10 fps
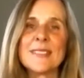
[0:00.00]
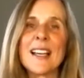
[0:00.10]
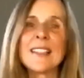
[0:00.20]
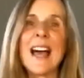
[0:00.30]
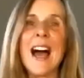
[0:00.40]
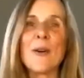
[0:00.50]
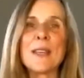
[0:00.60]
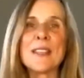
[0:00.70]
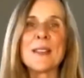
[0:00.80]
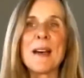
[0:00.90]

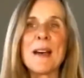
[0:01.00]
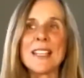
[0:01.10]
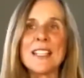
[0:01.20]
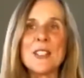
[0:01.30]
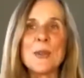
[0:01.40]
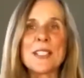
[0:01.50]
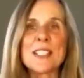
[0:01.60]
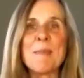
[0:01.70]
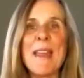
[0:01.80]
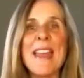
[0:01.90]
allowing the belly to
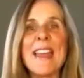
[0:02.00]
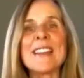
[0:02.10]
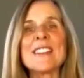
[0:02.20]
expand